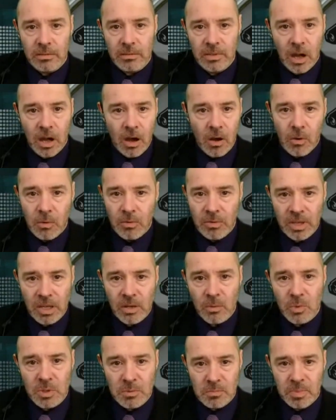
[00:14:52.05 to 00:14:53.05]
The whole
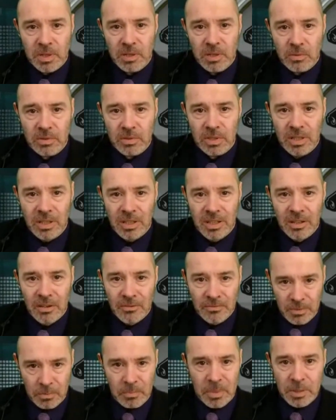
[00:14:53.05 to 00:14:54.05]
thing was built
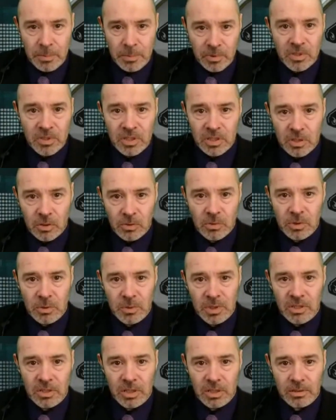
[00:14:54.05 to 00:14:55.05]
for people to talk to
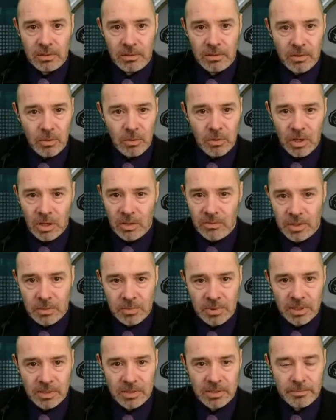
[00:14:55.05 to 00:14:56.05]
each other all over the
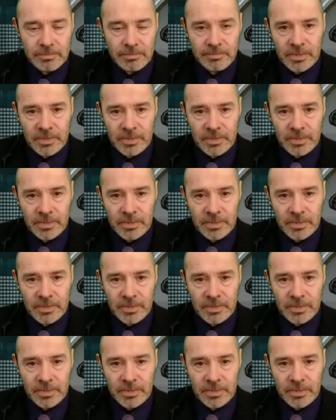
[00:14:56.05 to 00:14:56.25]
place.